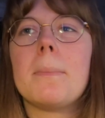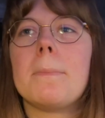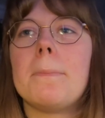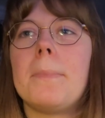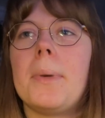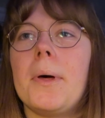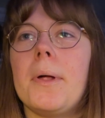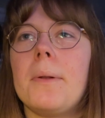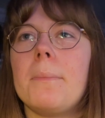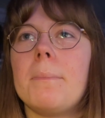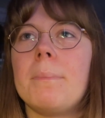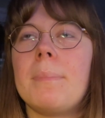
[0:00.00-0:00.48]

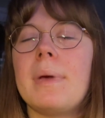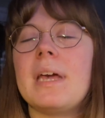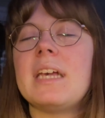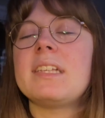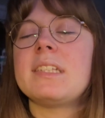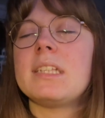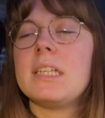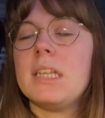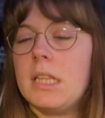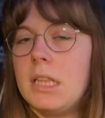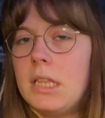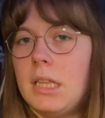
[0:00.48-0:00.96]
But
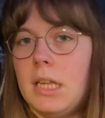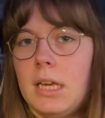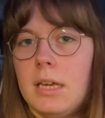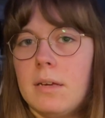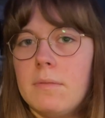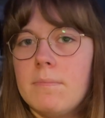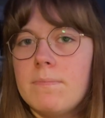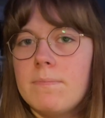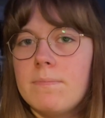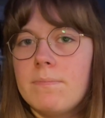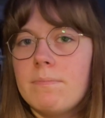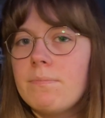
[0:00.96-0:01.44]

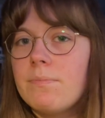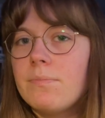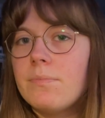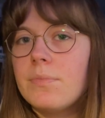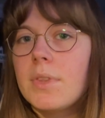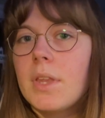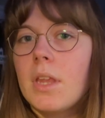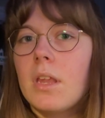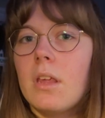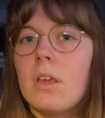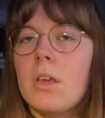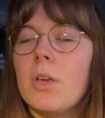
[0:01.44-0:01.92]
basically,
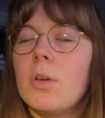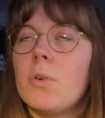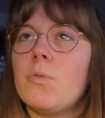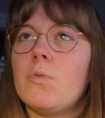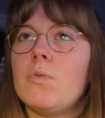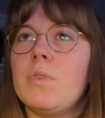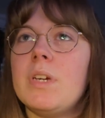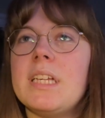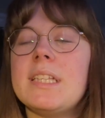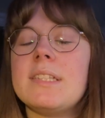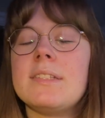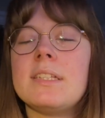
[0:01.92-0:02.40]

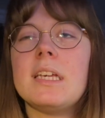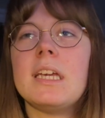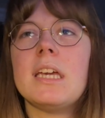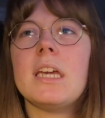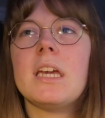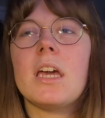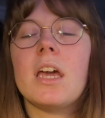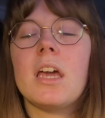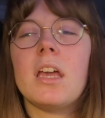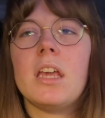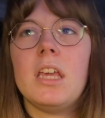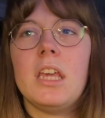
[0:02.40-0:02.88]

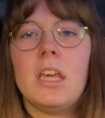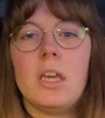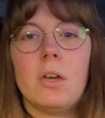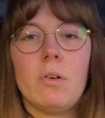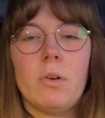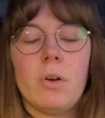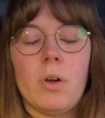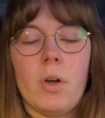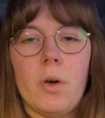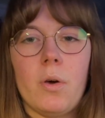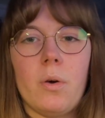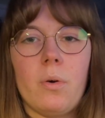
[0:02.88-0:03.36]
Reedsy a year
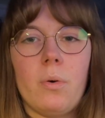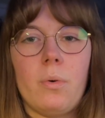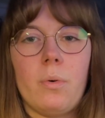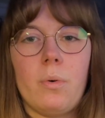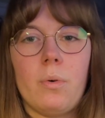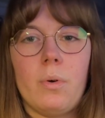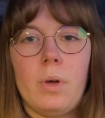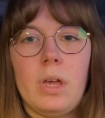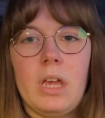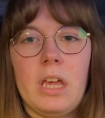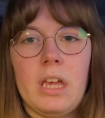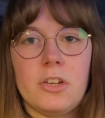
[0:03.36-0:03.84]

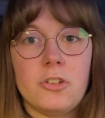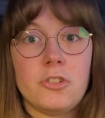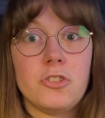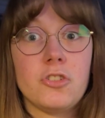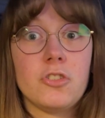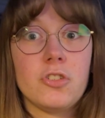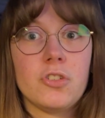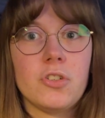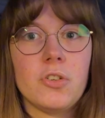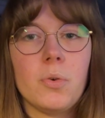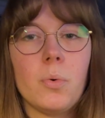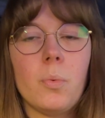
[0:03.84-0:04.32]

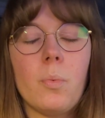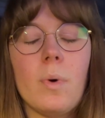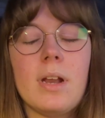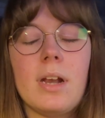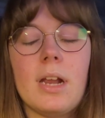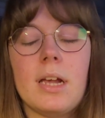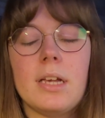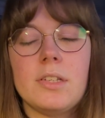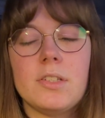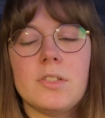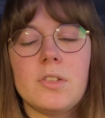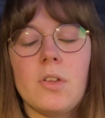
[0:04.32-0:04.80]
ago-ish, when
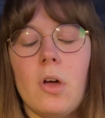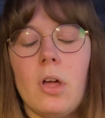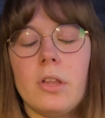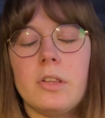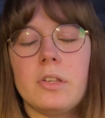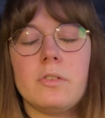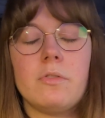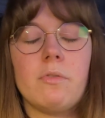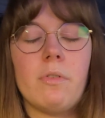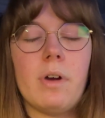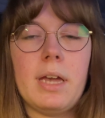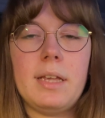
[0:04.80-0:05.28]
I
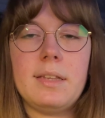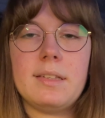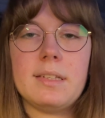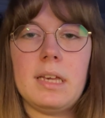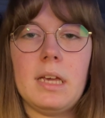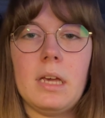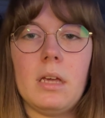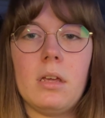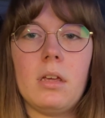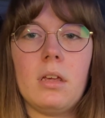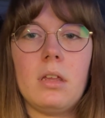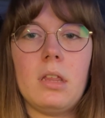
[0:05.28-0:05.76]
started
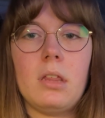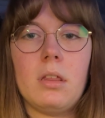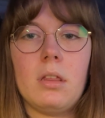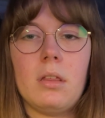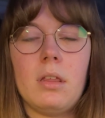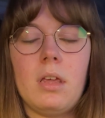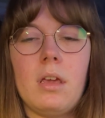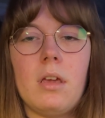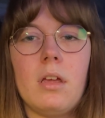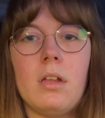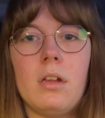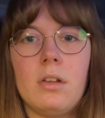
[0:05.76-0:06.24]
writing
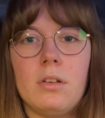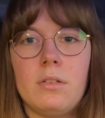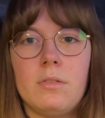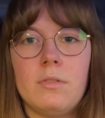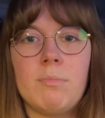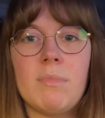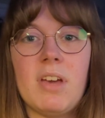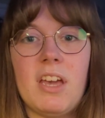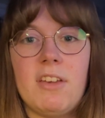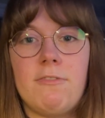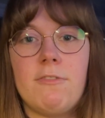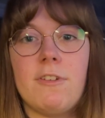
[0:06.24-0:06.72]

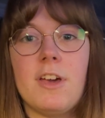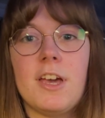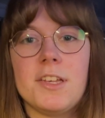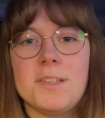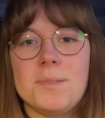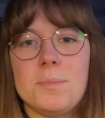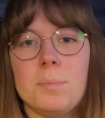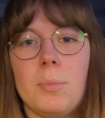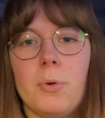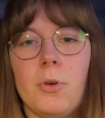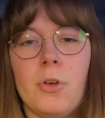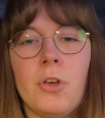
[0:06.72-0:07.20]
my
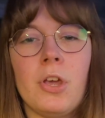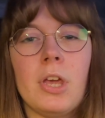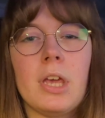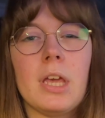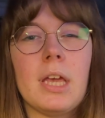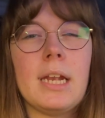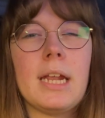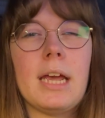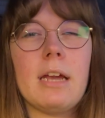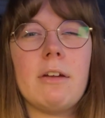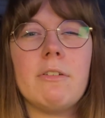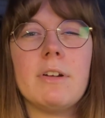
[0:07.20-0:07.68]
first book
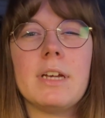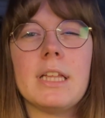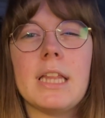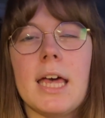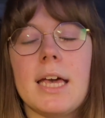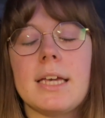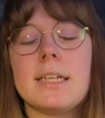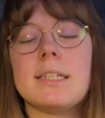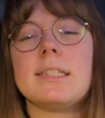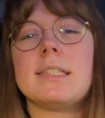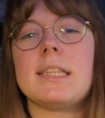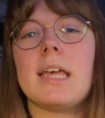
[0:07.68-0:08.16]
and I
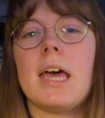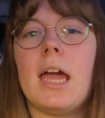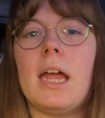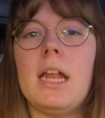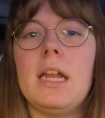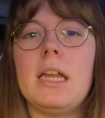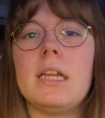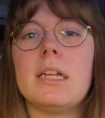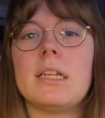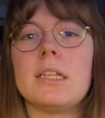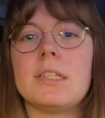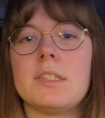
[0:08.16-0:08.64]
realised that I
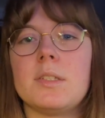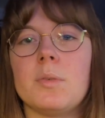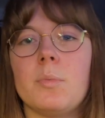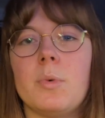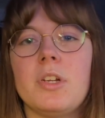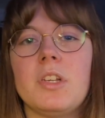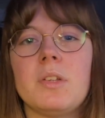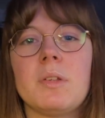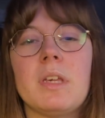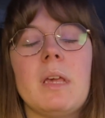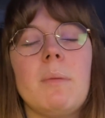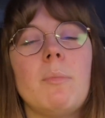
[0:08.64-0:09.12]
needed
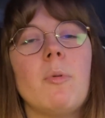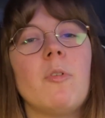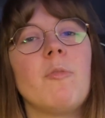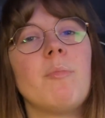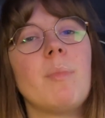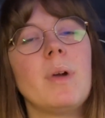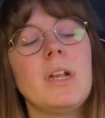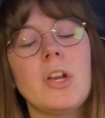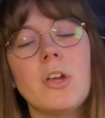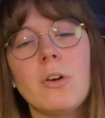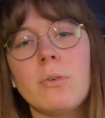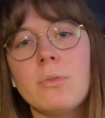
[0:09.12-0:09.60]
somewhere to keep all of
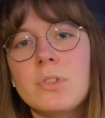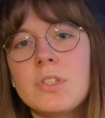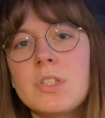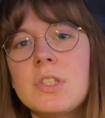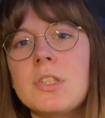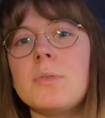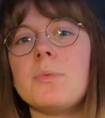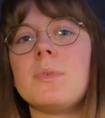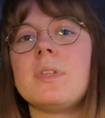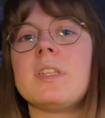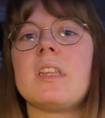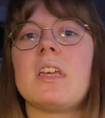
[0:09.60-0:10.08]
my notes
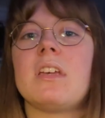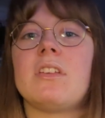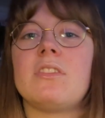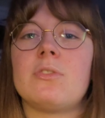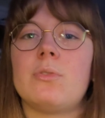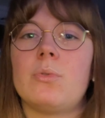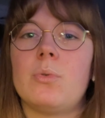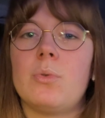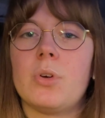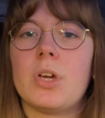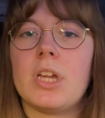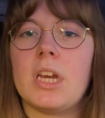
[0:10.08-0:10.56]
that was nice
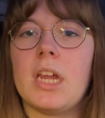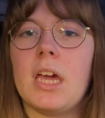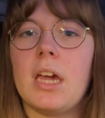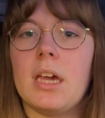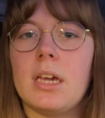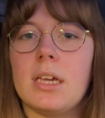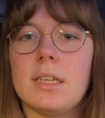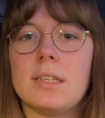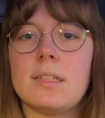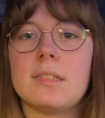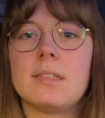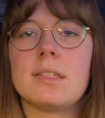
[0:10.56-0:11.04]
and
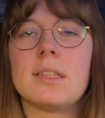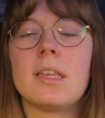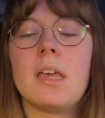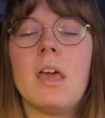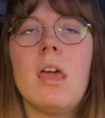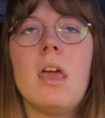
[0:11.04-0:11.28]
organised,